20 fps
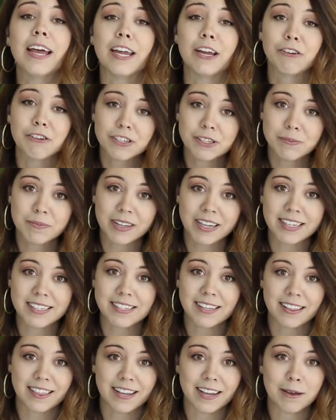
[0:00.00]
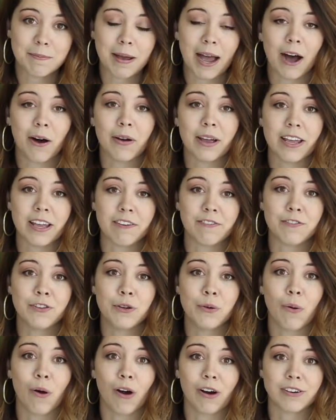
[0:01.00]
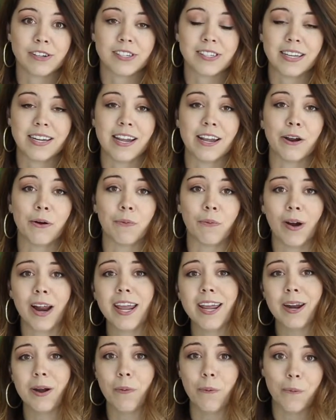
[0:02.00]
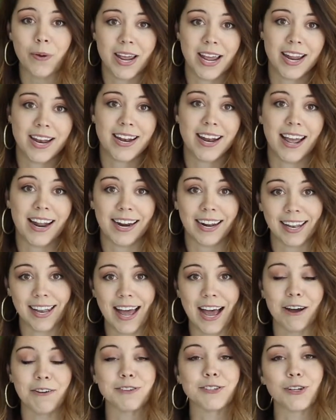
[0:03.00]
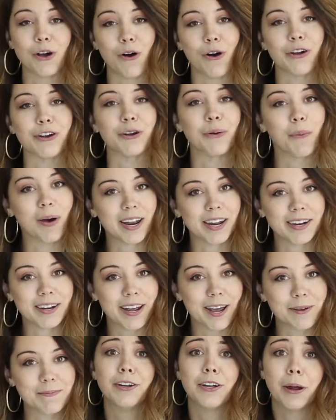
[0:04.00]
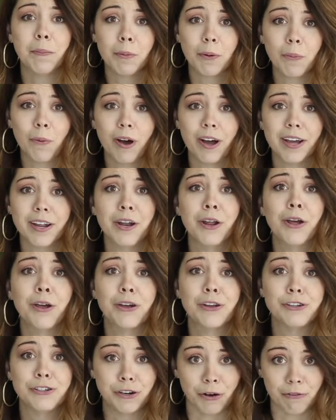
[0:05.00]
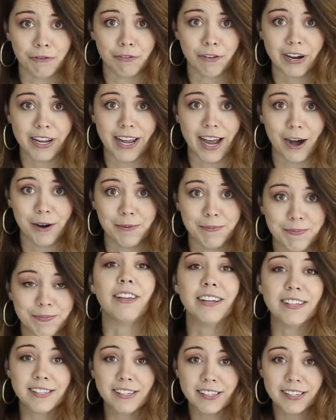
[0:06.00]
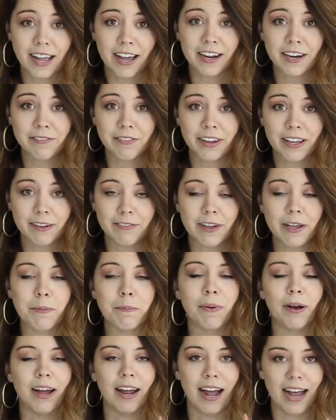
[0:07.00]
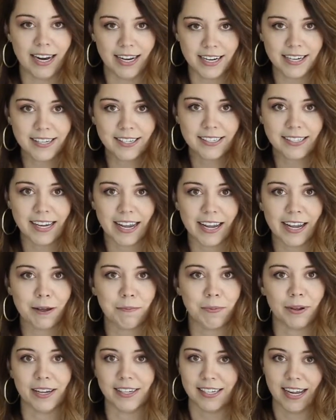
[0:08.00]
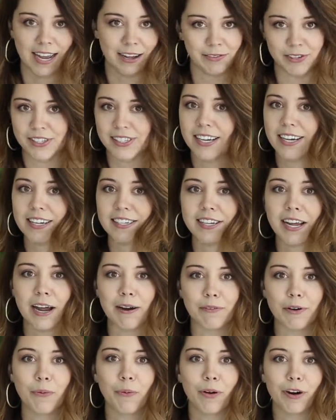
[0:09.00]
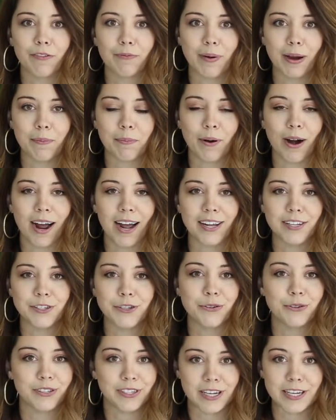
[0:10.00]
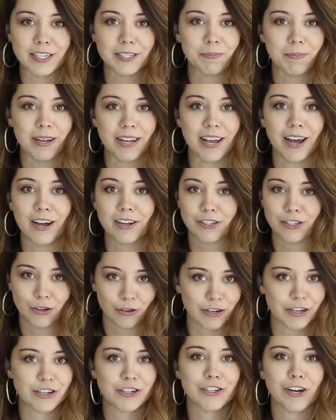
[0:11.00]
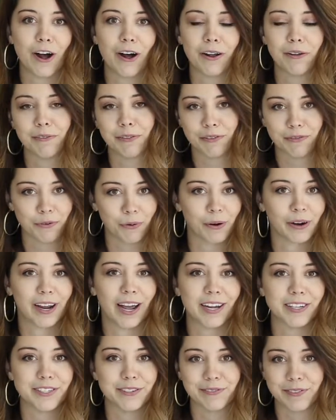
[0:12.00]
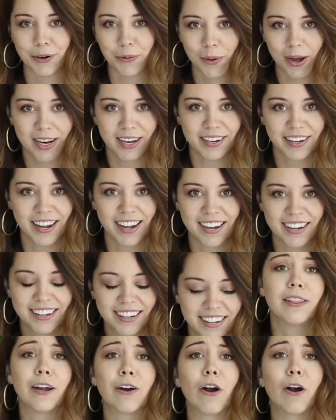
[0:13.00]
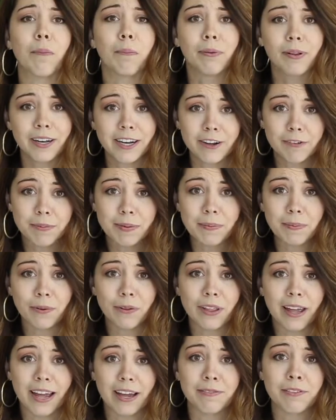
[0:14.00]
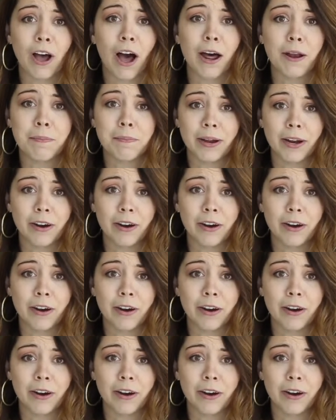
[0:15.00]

here are some things to think about if you are seeing rain, wind, and clouds on your wedding day. Number one, don't freak out. This is kind of a given, but I need to say it because I have to say it to every one of my brides who sends me a screenshot of the forecast of their wedding day. There are plenty of people that have gotten